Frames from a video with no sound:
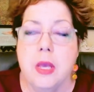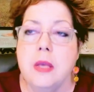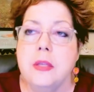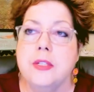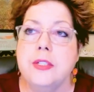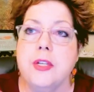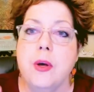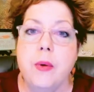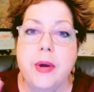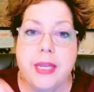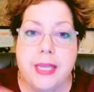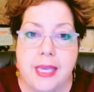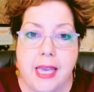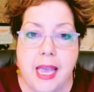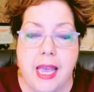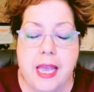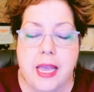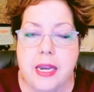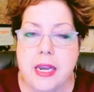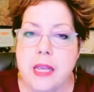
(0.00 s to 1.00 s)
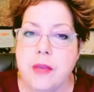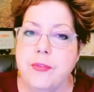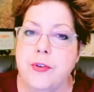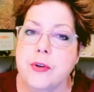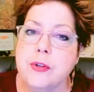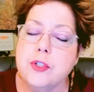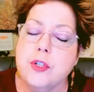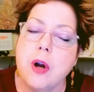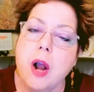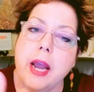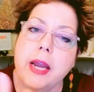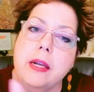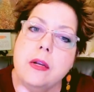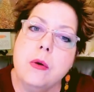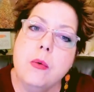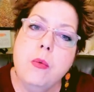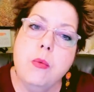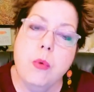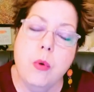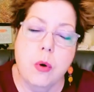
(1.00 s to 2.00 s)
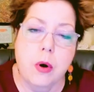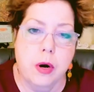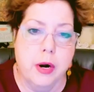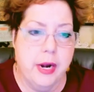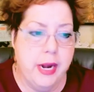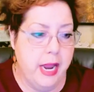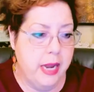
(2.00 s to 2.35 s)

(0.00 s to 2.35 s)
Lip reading: So again, if you're trying to warn